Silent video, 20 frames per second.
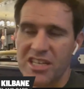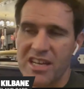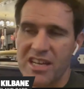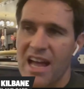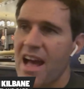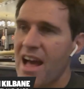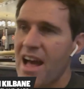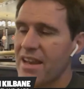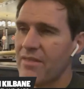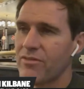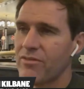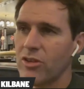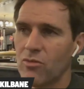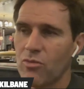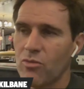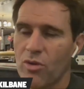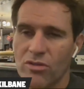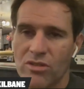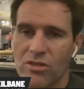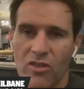Zidane, I've
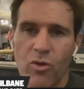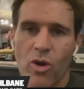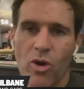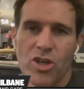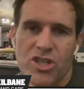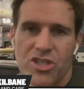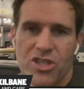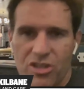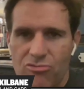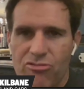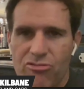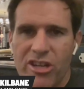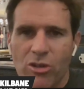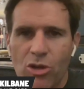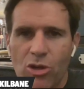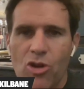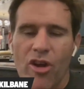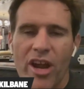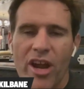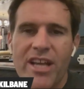loved, loved watching the
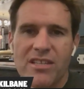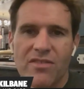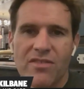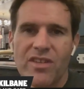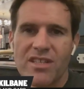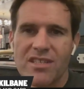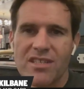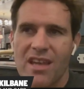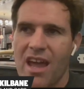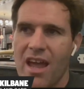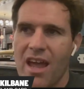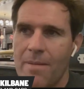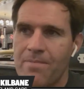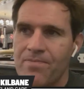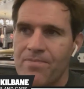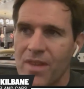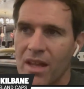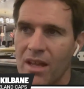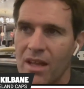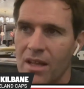real greats of this
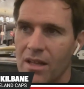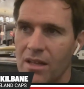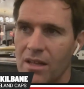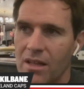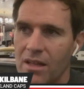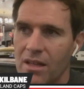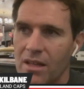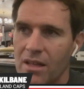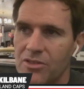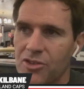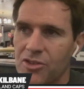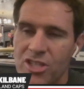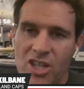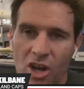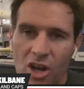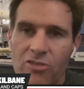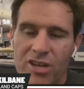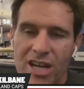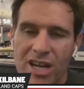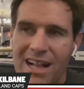game.
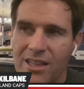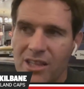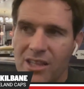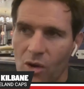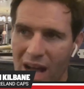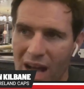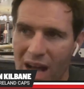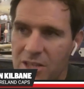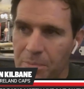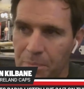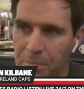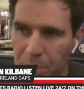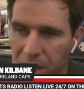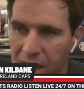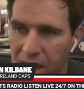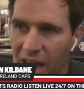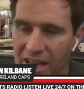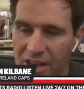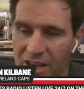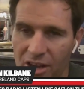Cristiano Ronaldo, as a
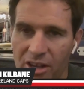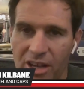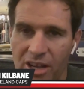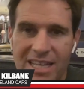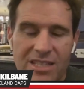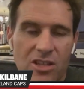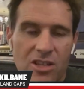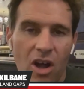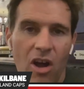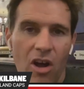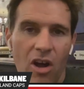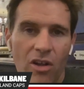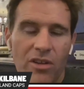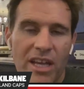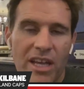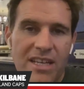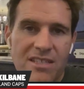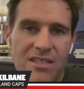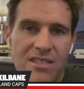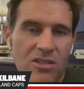player, is not
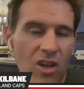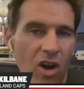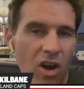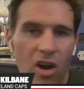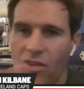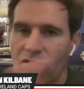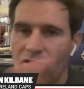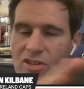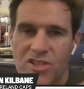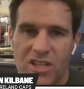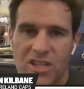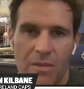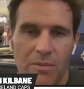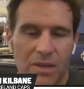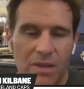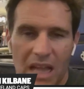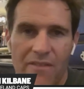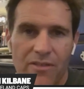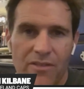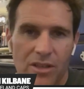on, he's not on the
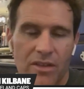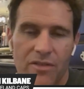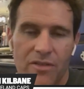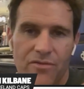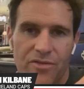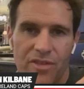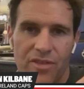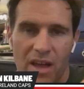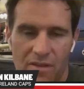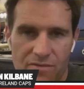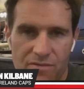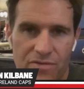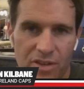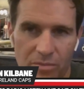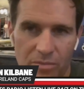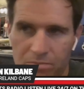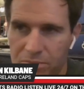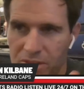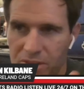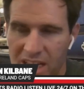same level of,
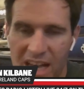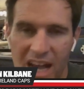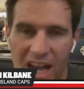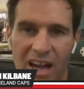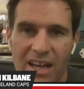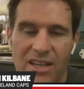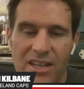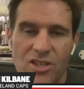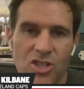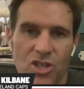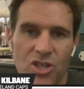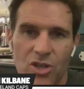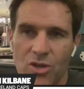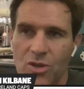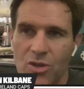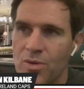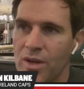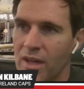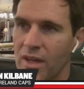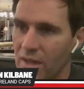of the, the guys
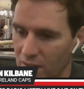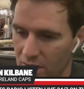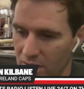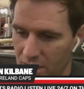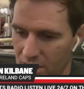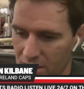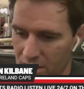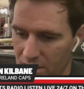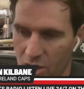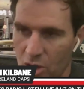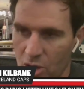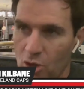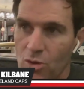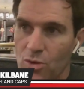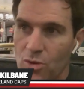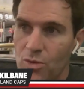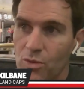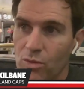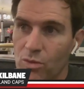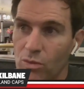who,
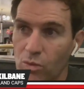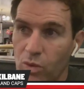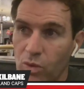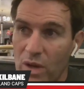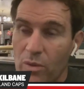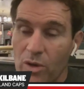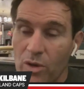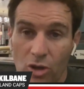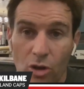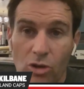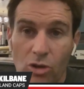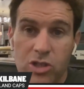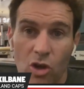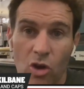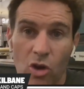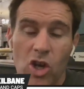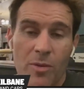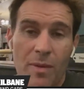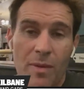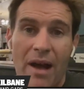who we would all
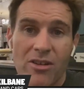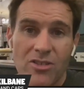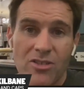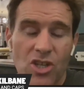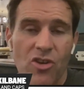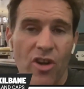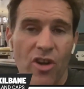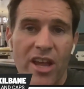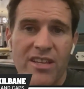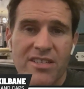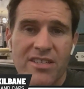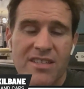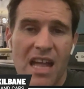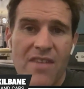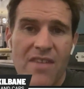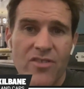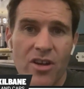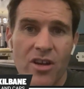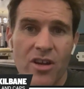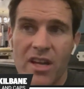talk about as the greatest
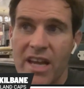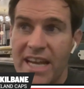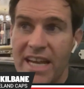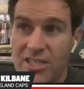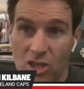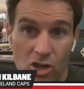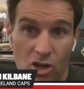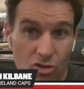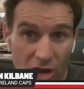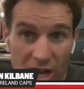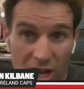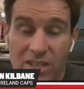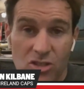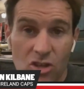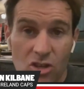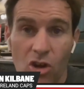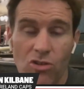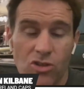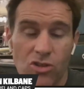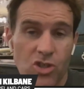ever. He's the
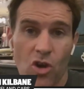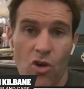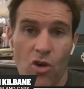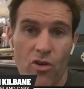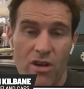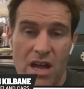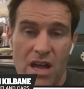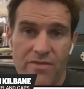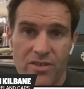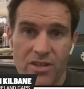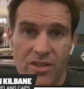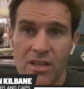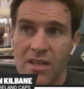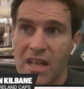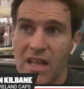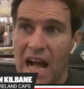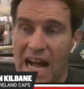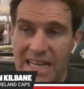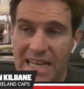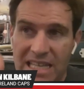greatest goal scorer ever,
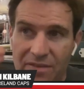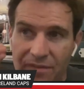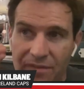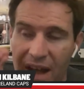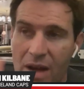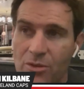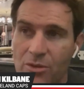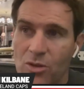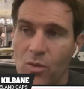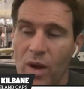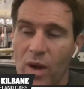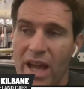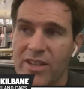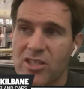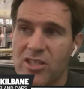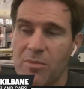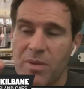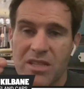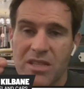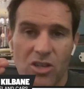and he found a
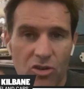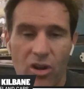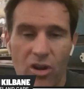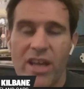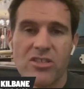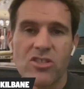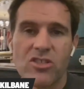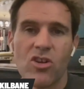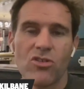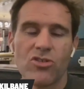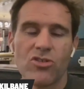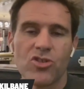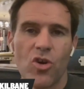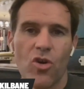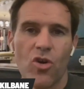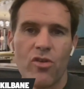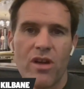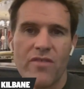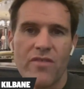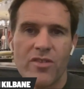way to be the greatest goal
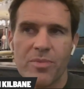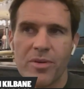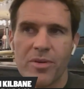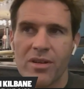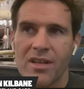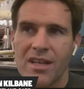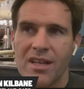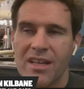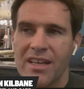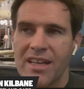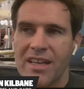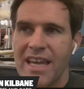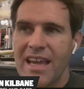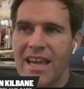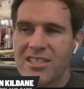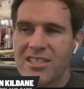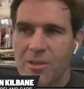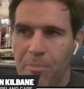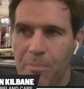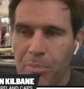scorer ever. But
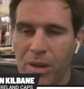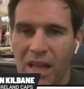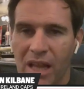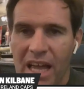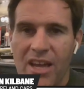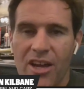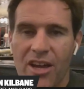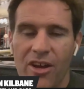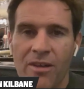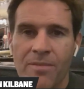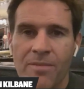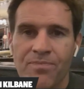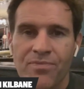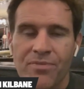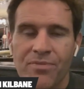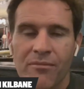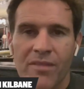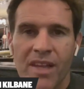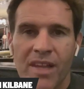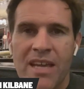as a player,
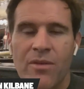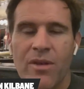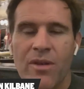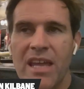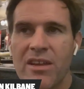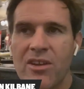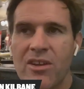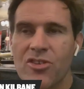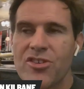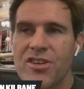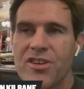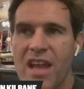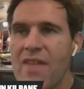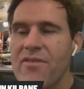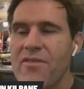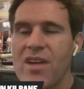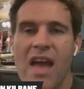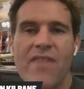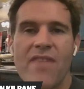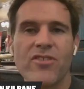he, he could
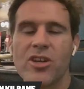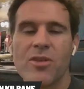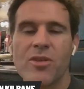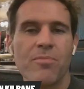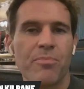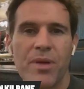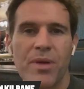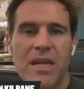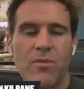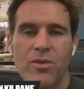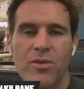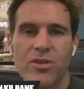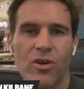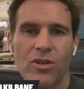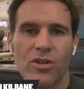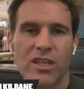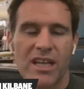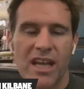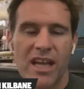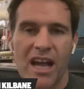never, ever compete
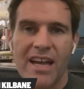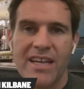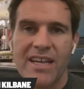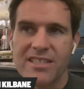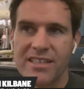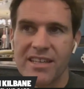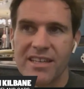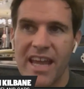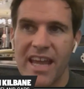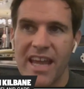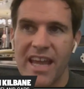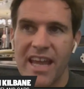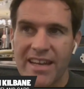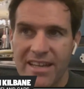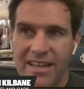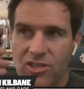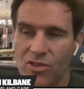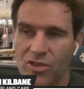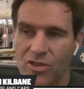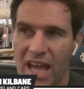with all the guys. And in
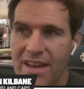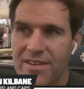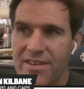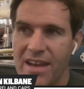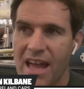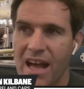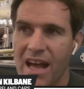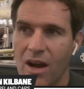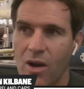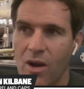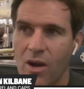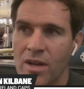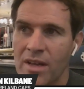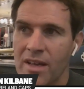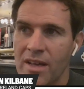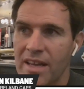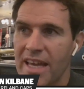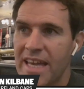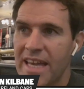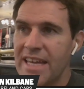his own head now,
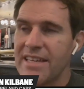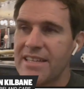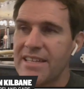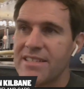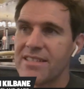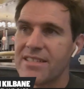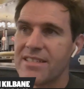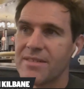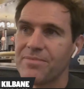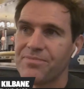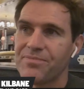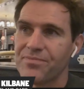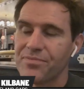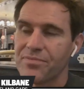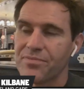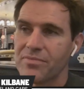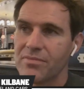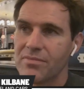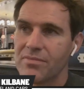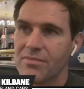he's...
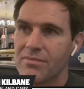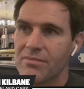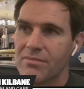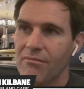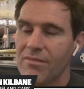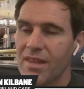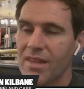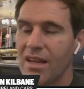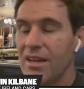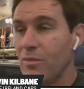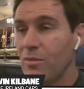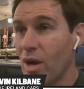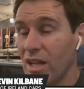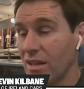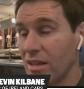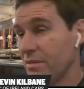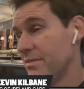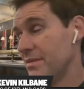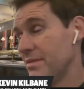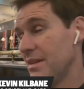
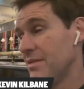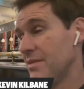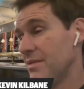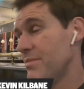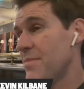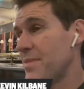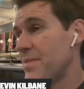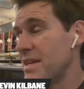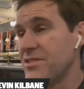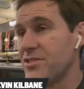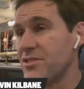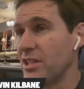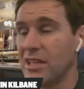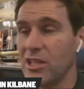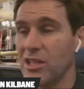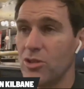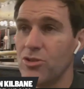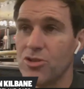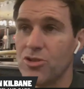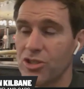well, maybe he's
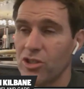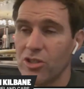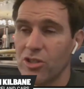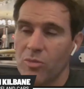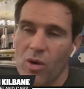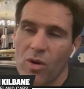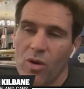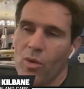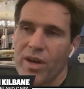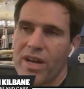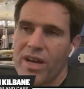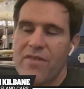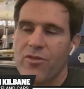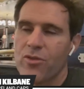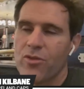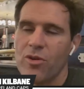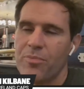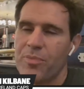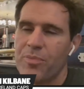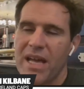delusional,
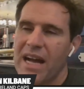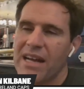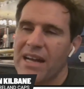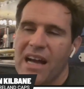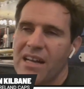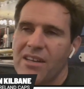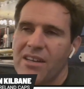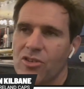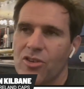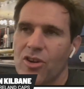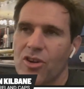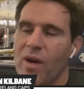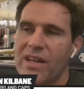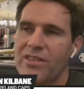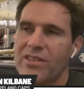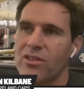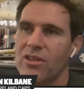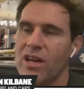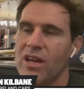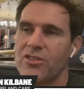whatever it would be. I, I don't
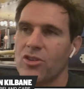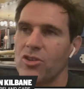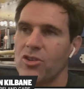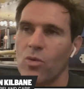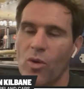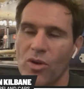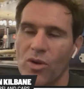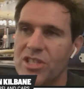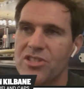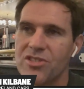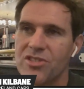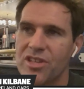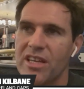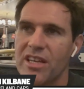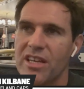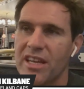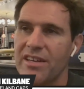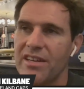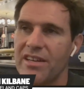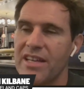know. I don't I don't know what he's
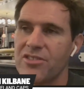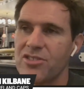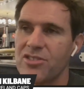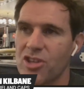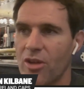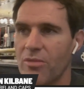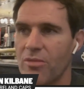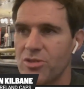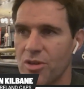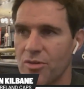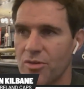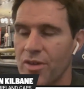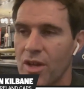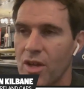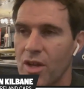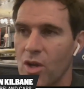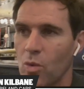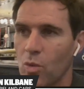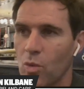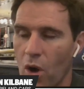thinking in terms of
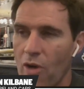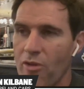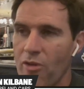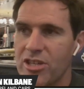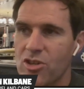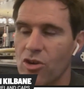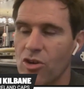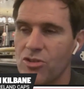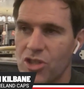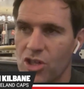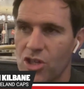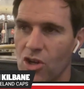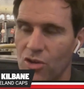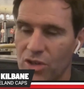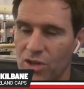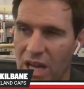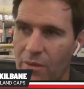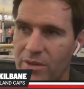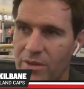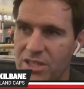where he's going to
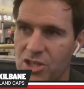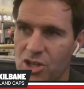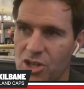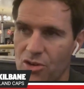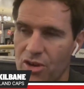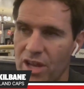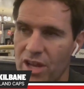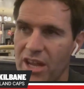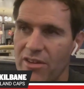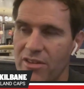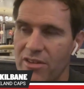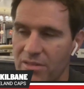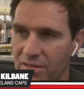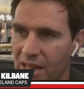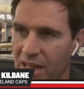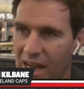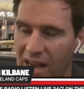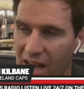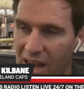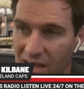go now in his career.
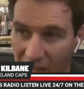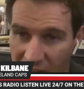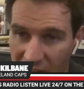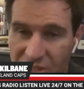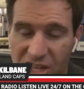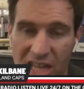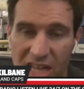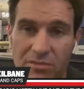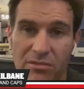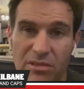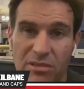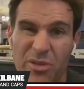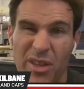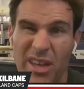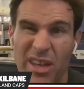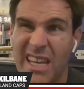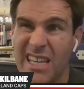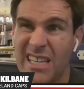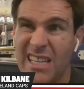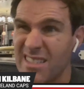I, I generally
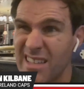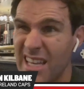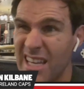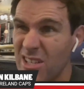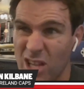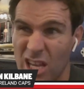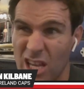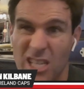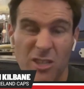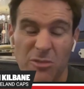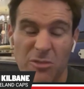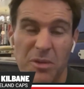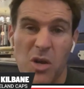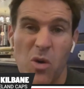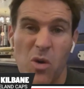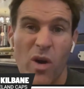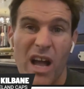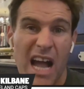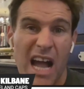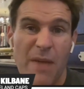think he's he's going to
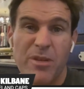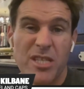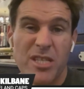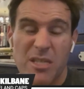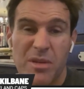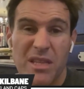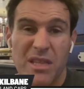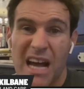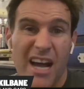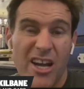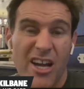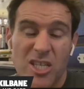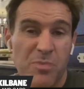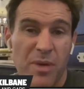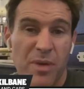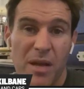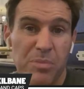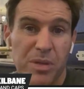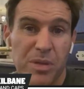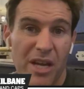be quite happy to be the
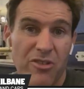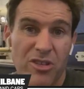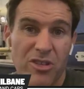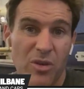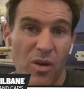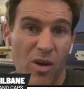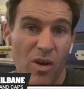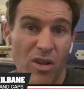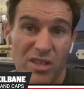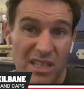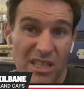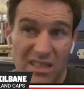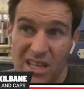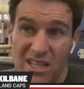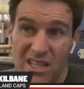highest paid player in the world.